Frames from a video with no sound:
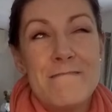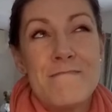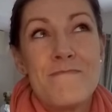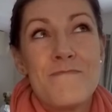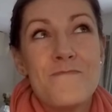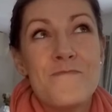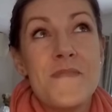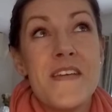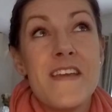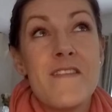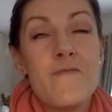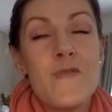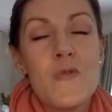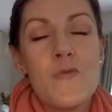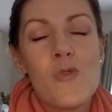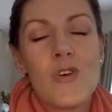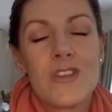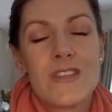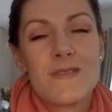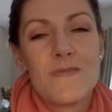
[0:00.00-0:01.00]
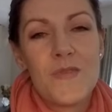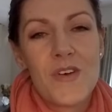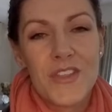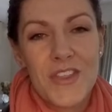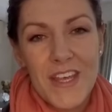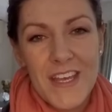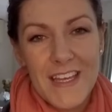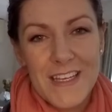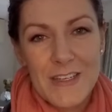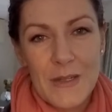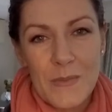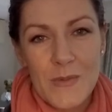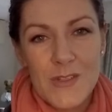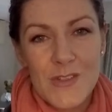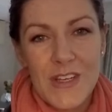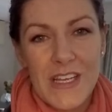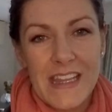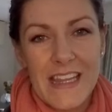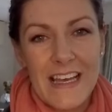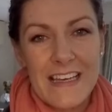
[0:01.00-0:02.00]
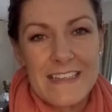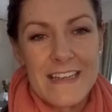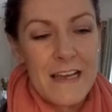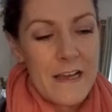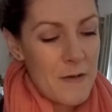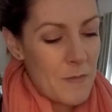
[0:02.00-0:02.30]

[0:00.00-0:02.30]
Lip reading: Maybe once a month I end up doing that,